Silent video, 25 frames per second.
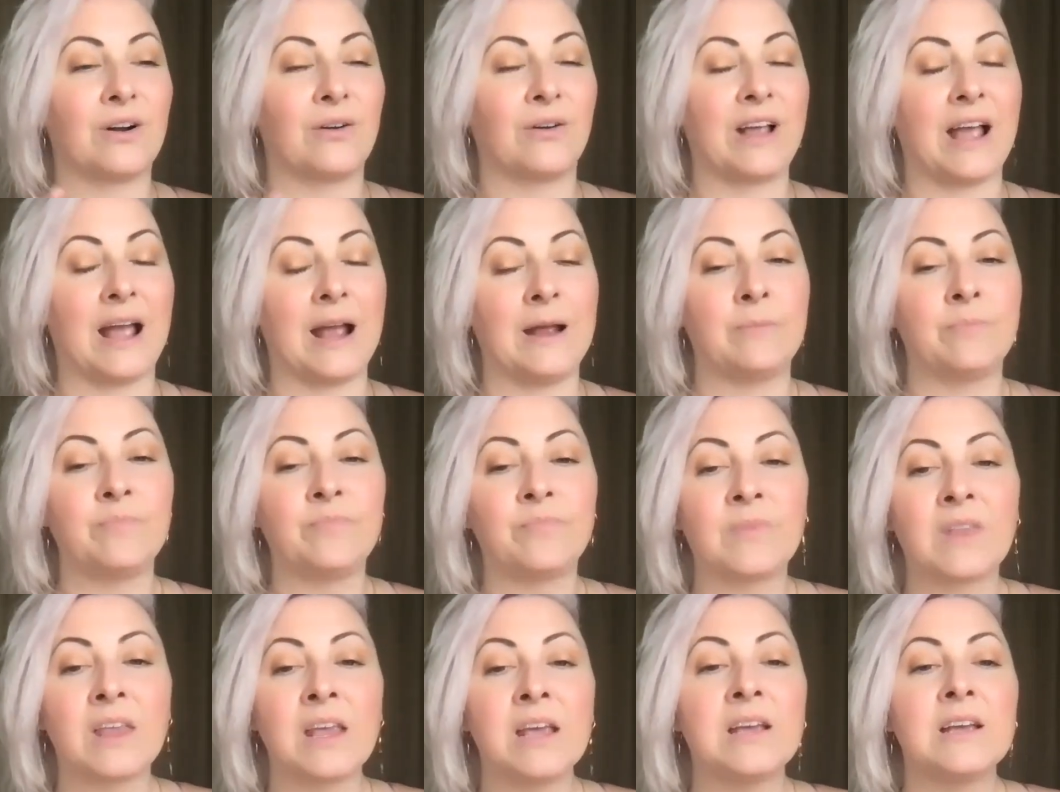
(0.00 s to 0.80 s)
Okay,
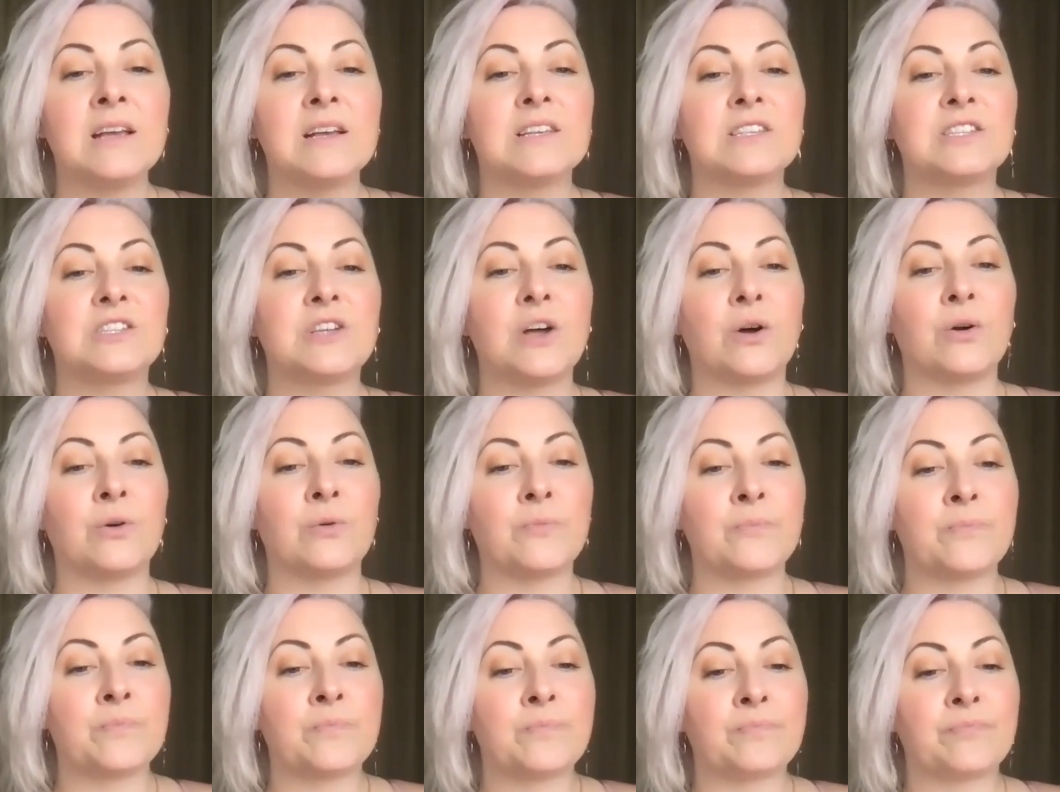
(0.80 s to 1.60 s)

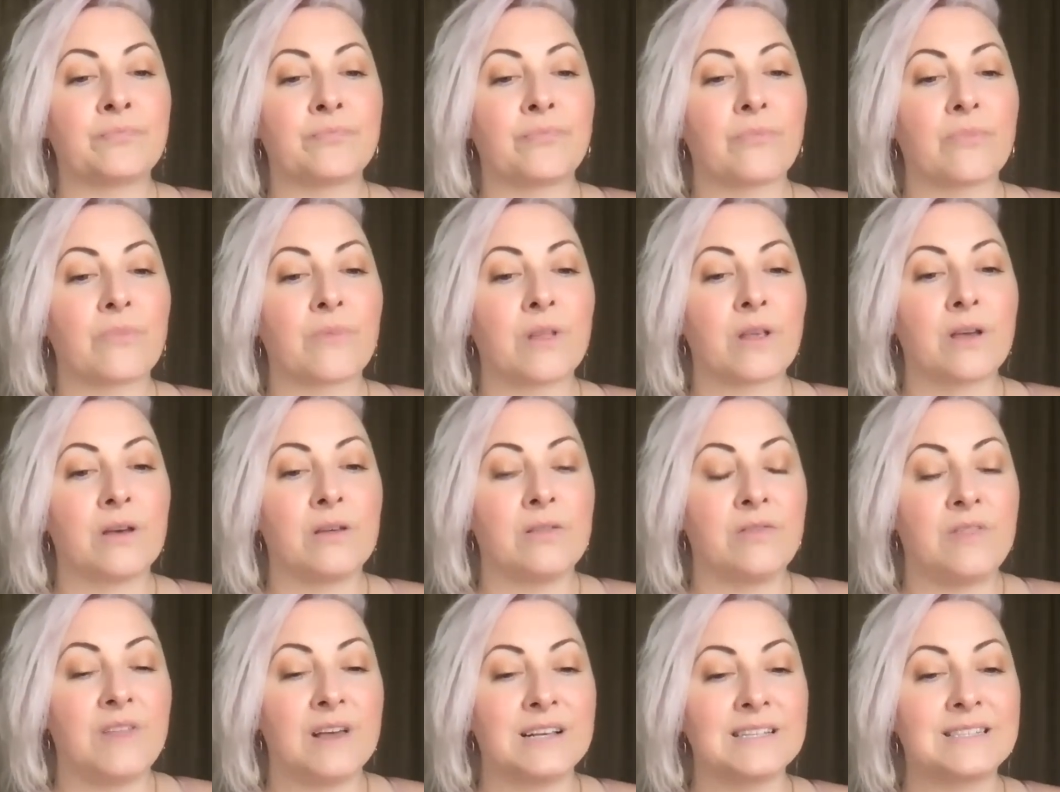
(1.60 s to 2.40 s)
so
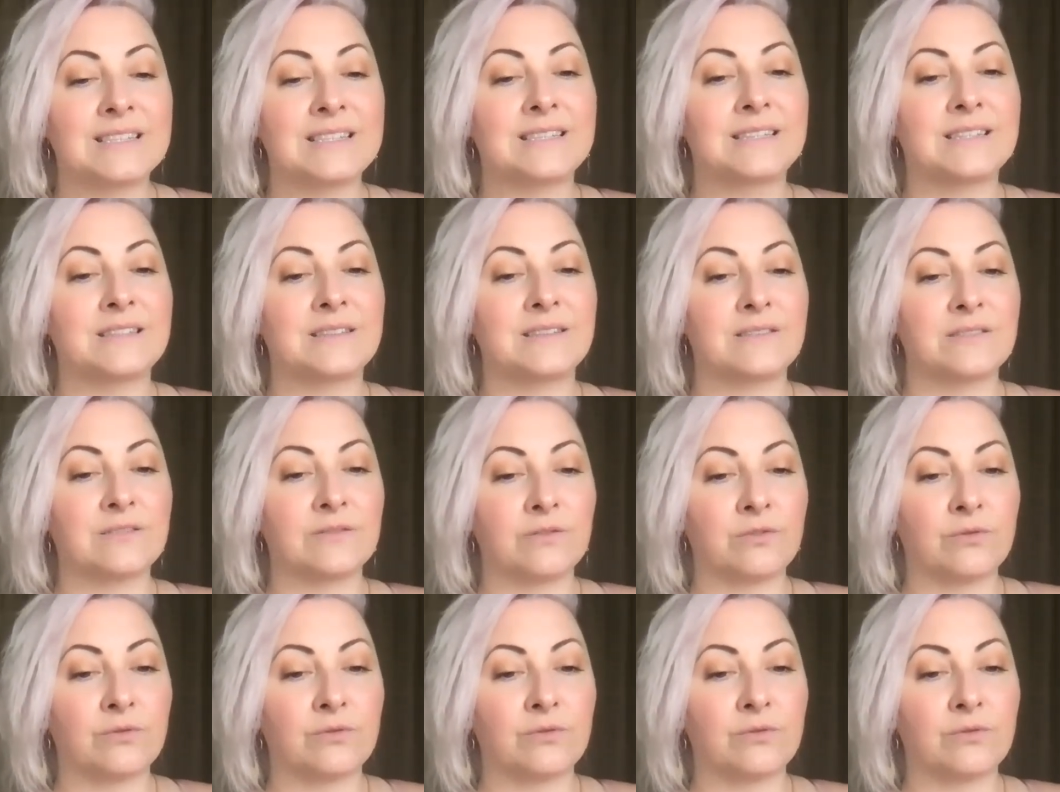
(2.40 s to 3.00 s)
this,